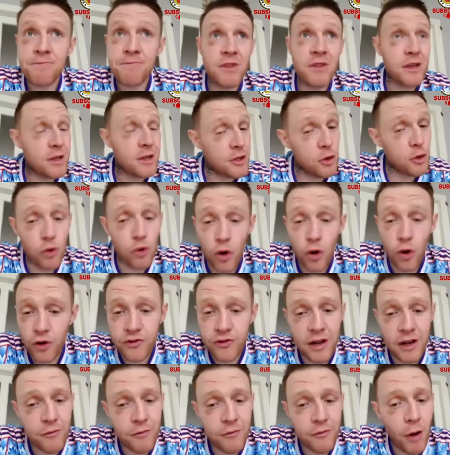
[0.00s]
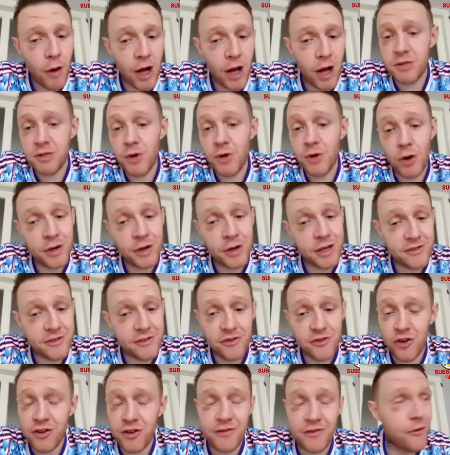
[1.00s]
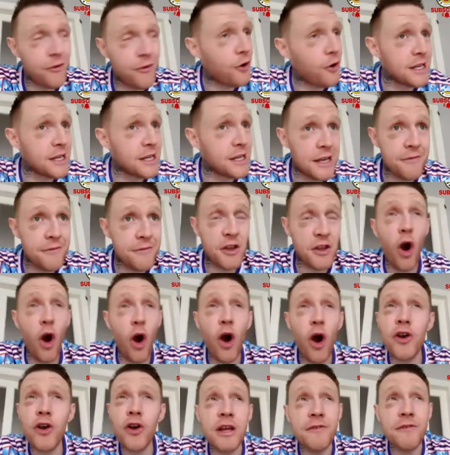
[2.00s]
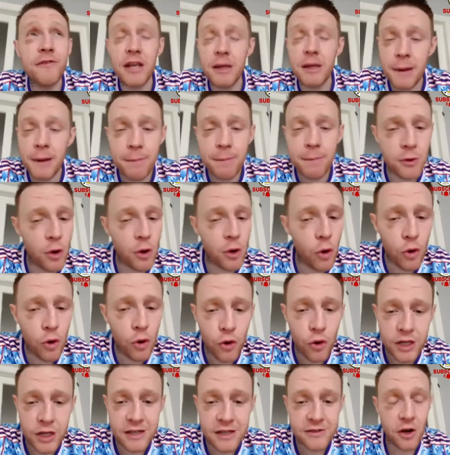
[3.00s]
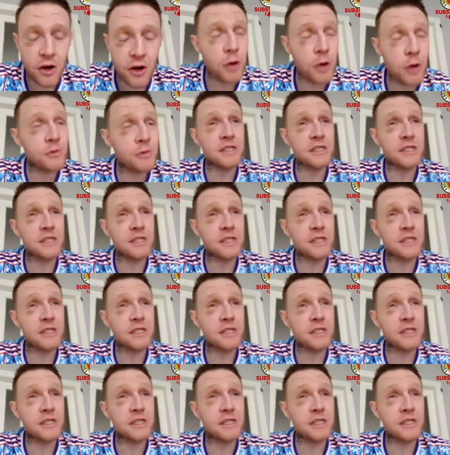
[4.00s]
you know yourself watching him now, he's just fucking gifted. I don't even think people know how good he is. I was in